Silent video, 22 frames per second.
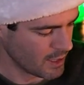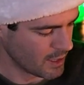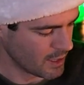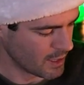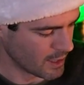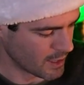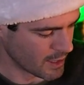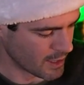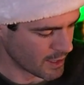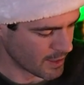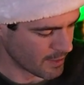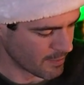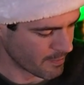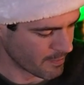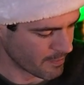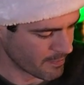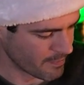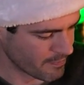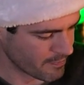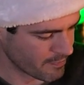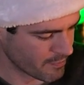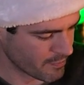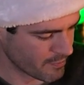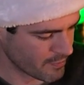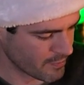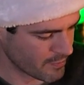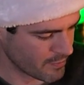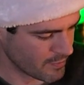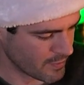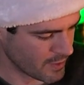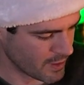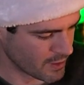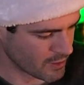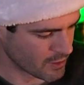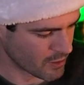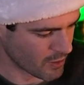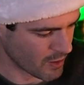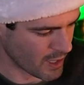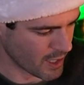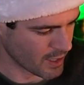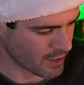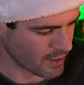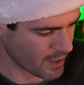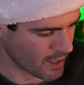And so
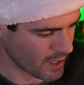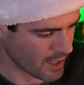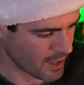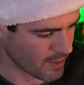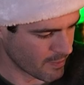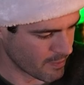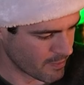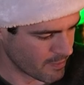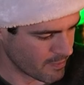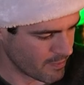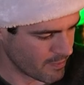I